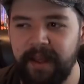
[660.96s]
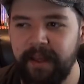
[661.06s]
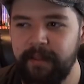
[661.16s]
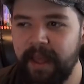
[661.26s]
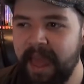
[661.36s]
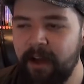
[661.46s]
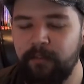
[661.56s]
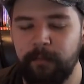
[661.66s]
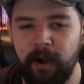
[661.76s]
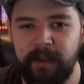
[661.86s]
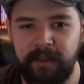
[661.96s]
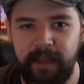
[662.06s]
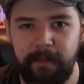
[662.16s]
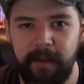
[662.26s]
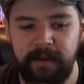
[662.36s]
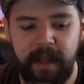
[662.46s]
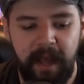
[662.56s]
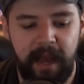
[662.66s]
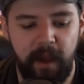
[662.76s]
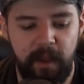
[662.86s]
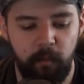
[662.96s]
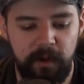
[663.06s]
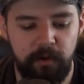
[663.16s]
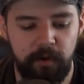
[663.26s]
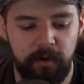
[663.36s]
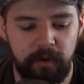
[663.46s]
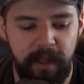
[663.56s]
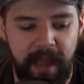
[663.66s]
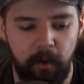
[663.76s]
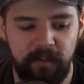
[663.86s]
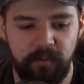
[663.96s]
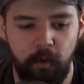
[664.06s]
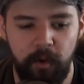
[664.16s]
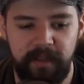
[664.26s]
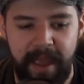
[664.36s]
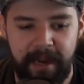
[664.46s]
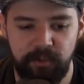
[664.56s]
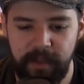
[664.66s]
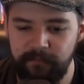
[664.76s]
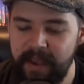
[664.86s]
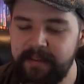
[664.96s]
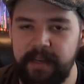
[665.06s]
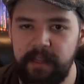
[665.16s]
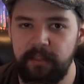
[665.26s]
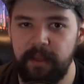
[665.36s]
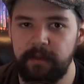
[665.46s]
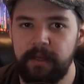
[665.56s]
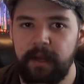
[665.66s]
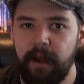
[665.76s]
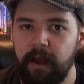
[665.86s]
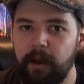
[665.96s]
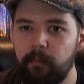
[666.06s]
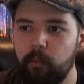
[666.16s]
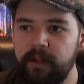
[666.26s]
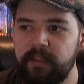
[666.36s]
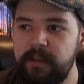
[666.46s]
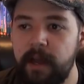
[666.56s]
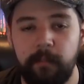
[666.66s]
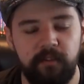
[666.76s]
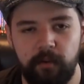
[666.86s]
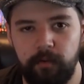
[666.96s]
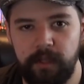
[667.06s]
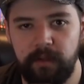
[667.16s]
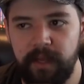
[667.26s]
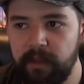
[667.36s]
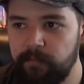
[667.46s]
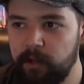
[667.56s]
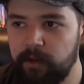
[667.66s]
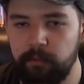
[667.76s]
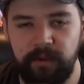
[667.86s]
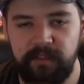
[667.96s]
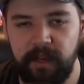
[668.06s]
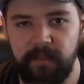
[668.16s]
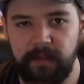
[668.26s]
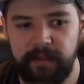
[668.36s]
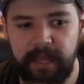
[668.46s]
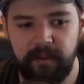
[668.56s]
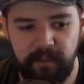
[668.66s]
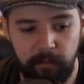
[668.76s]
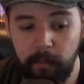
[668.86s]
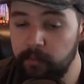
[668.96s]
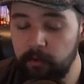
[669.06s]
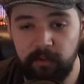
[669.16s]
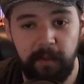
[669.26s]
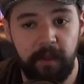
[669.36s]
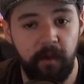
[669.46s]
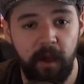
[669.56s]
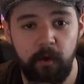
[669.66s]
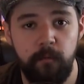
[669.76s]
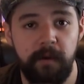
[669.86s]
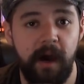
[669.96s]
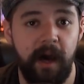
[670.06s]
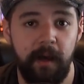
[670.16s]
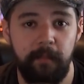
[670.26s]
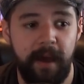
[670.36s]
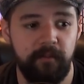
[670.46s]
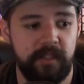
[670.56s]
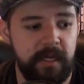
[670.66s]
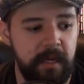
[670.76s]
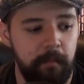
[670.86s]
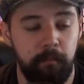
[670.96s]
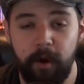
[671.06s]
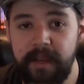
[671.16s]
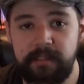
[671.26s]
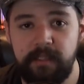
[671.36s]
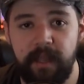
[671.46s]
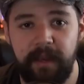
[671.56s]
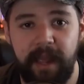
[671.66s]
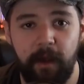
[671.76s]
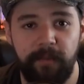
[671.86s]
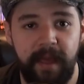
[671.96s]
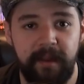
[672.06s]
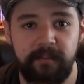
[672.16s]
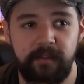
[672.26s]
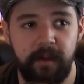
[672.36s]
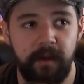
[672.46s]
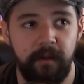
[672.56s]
a hell of a marketing campaign. I wonder how it's going to actually affect anything, what the numbers are looking like if they're going to release anything like that. Because I remember there was a big hoopla about Bright and how that